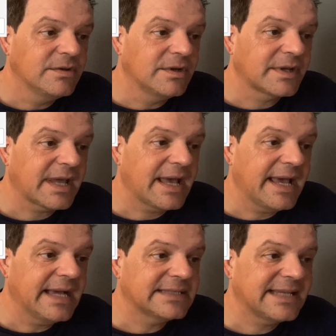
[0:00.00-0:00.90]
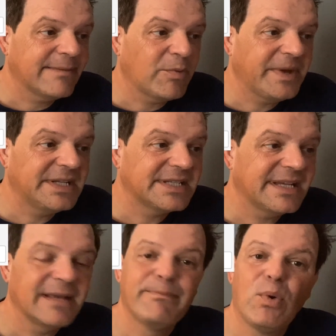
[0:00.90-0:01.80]
look at Tampa Bay's
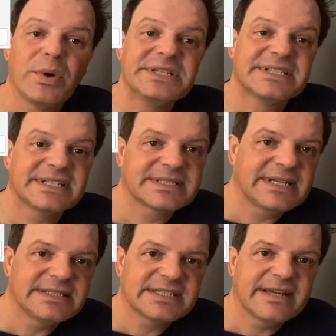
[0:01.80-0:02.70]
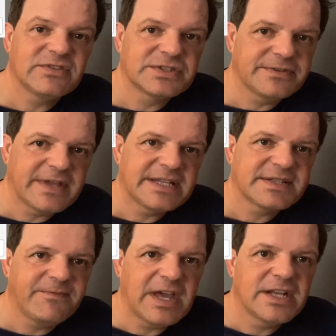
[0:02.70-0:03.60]
hitting .697, so that's
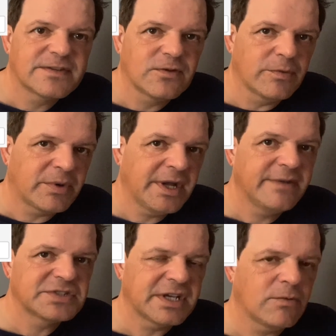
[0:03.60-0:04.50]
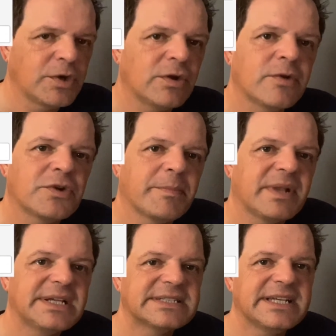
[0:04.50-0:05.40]
advantage for the Braves. Again, we only want to
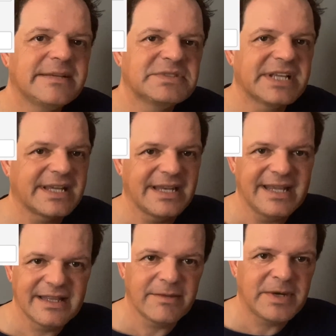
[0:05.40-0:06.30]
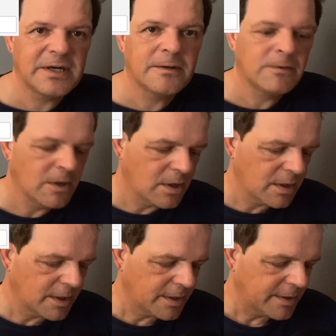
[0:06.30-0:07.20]
play teams that can hit the ball.
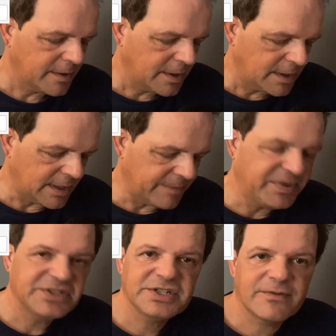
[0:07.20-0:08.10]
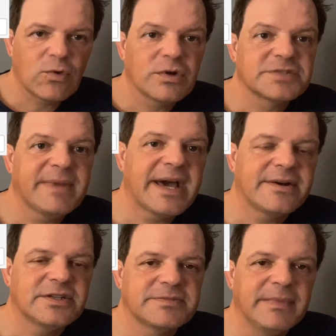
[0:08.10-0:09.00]
Pitching, of course,
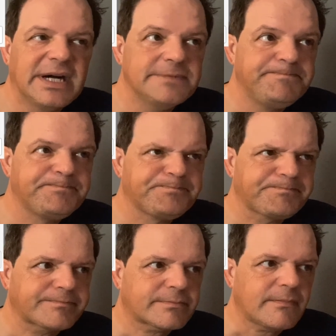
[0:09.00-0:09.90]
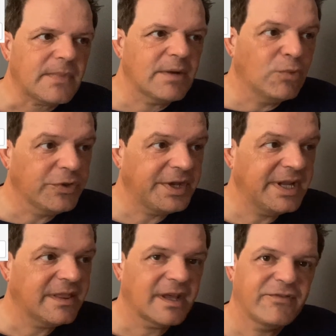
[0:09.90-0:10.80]
matters, but more than
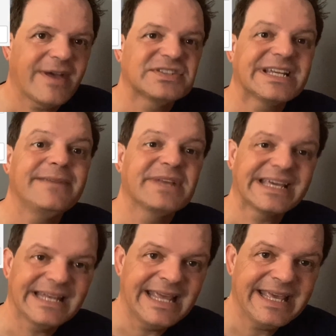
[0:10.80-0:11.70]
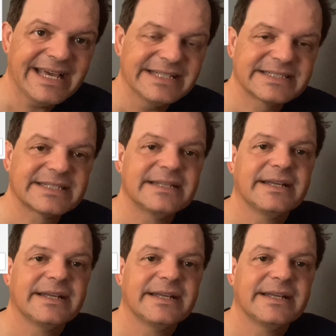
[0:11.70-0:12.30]
anything, if you have a team that can hit